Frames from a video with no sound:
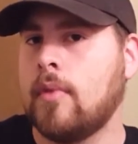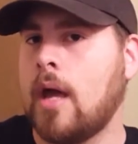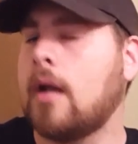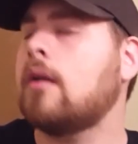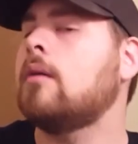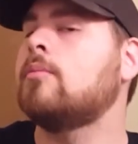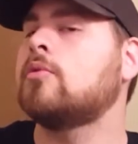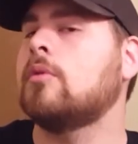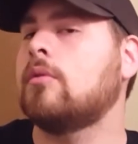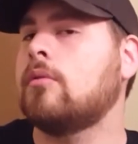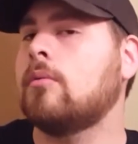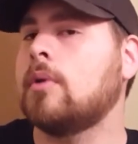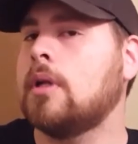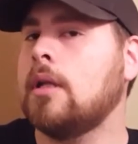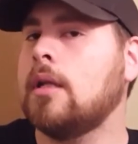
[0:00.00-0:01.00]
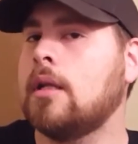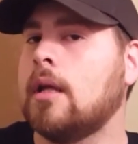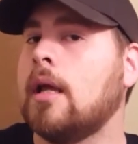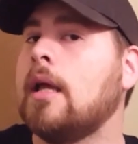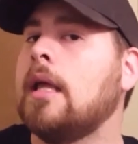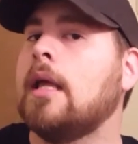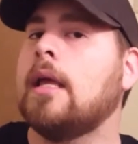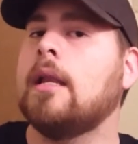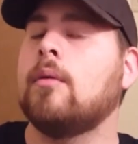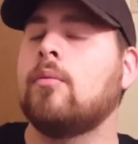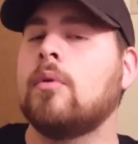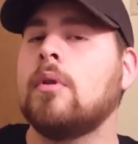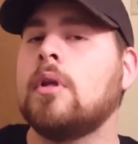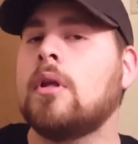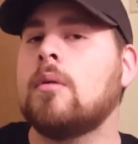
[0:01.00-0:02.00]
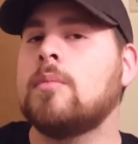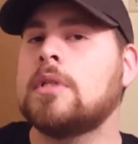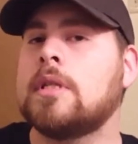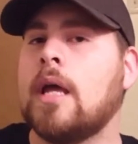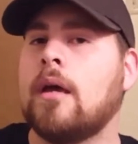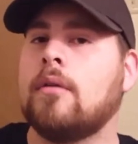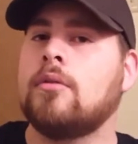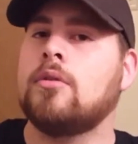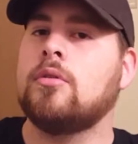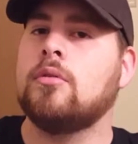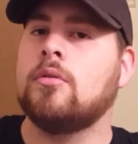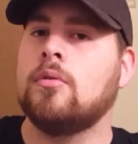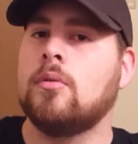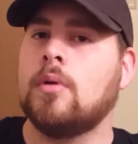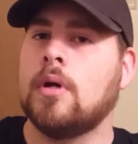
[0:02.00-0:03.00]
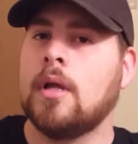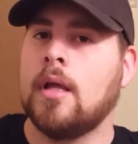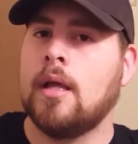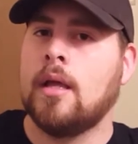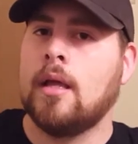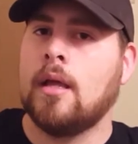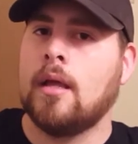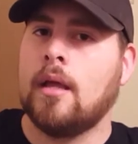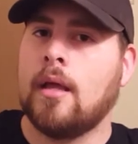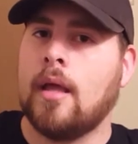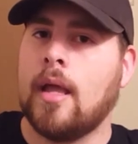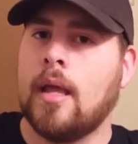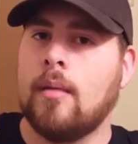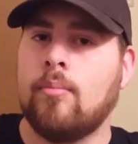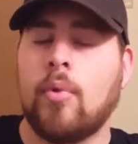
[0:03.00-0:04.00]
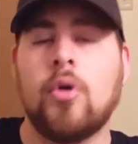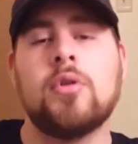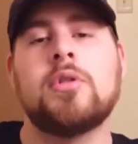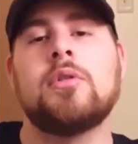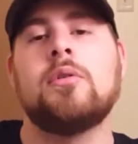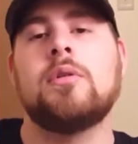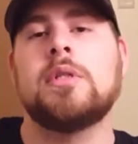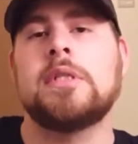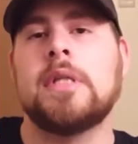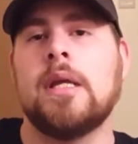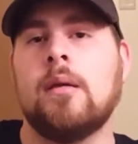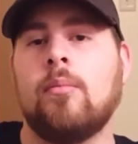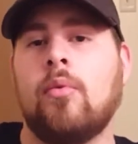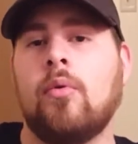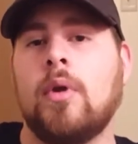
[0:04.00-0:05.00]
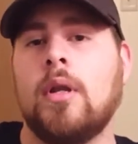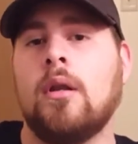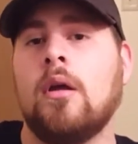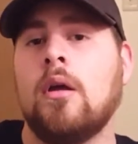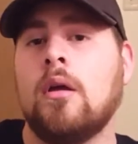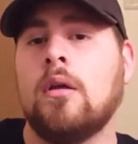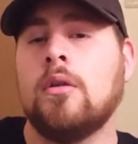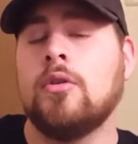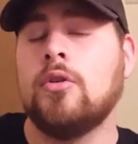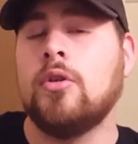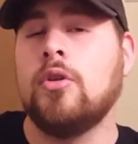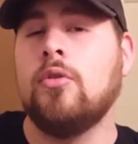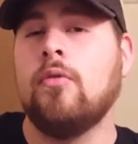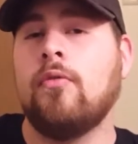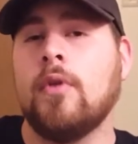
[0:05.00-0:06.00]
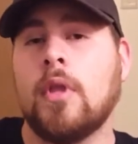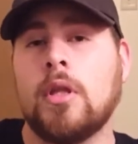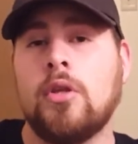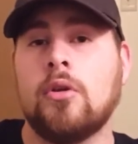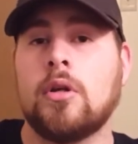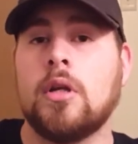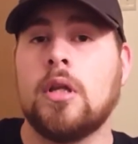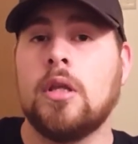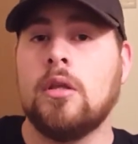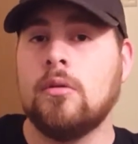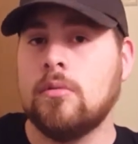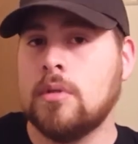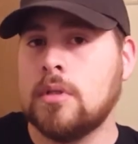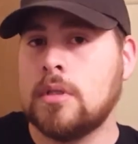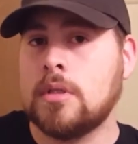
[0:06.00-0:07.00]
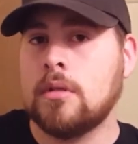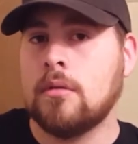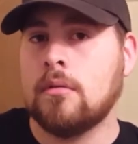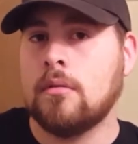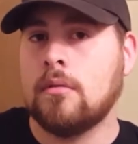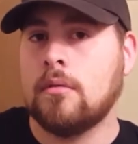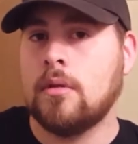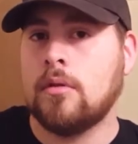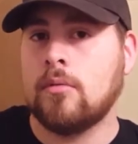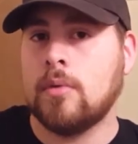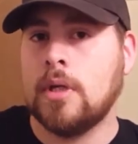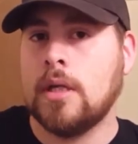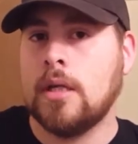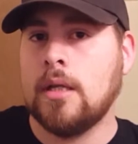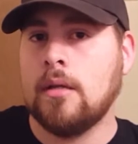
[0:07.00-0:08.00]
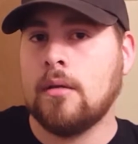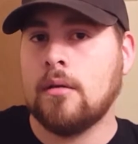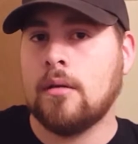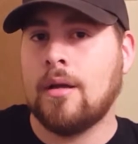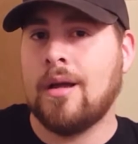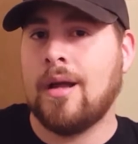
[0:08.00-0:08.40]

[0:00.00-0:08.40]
That comes with 3D, and it really comes down to a personal standpoint. Do you feel like you're going to use the 3D?